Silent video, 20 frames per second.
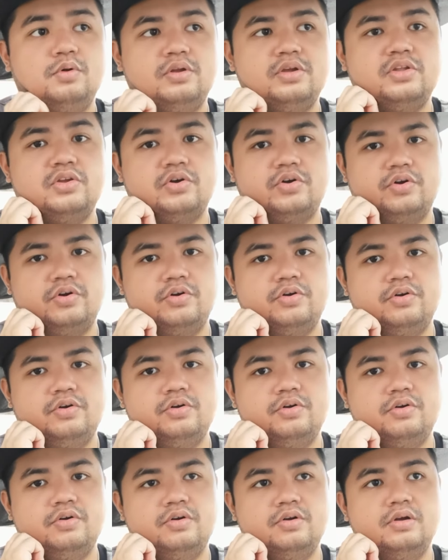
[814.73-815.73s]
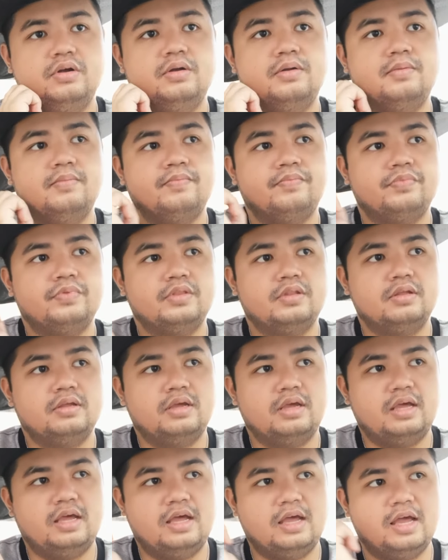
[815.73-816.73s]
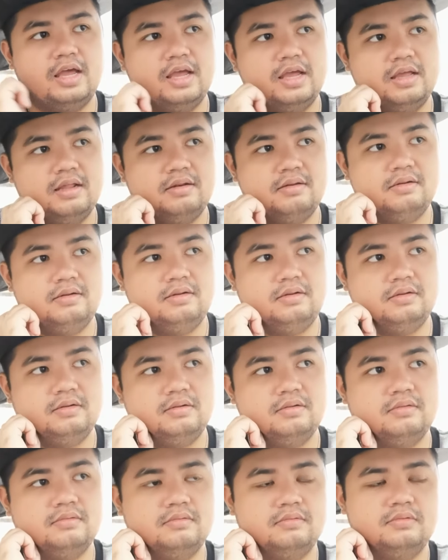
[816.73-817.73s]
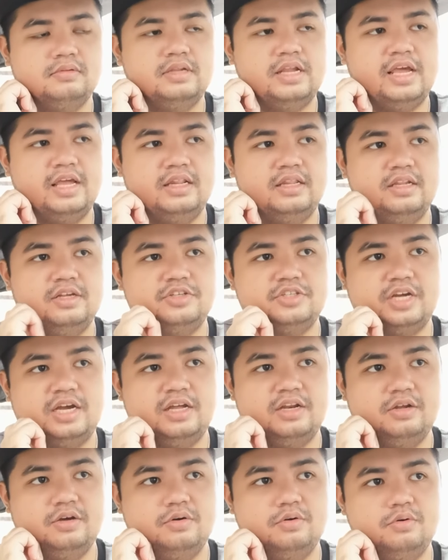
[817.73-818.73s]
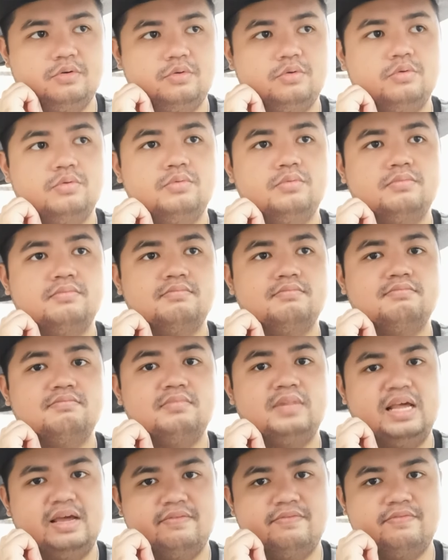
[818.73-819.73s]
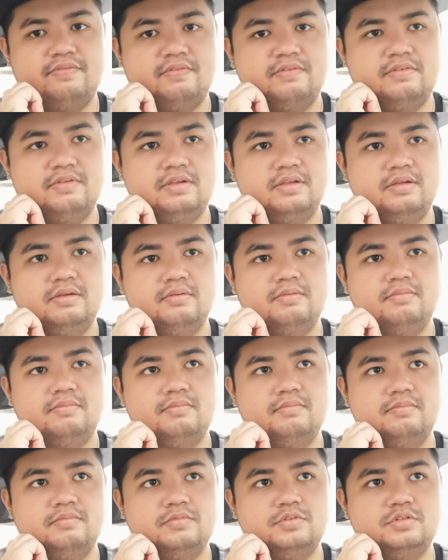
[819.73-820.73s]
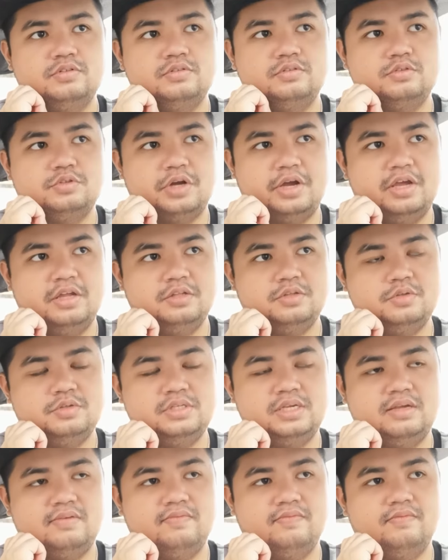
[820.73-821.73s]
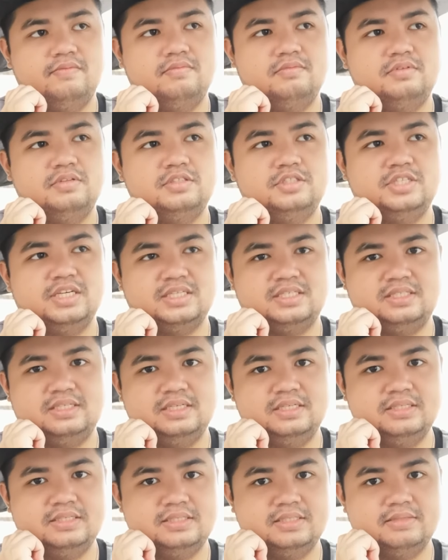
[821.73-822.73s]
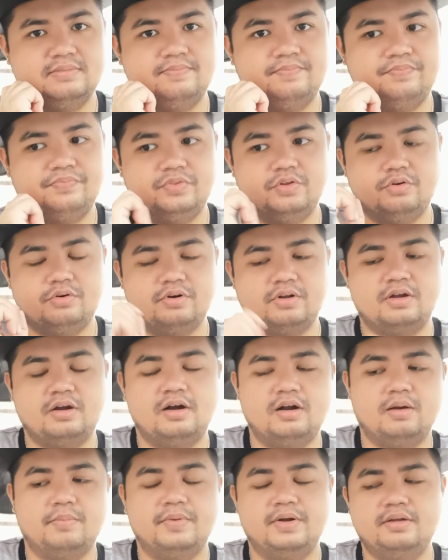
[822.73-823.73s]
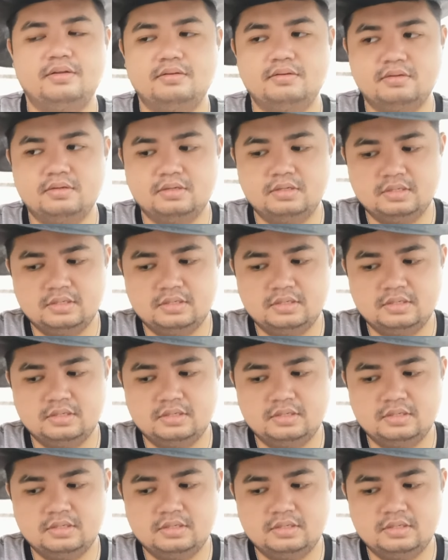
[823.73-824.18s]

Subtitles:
bullied her, and then the shadow left, trying to seek justice or karma.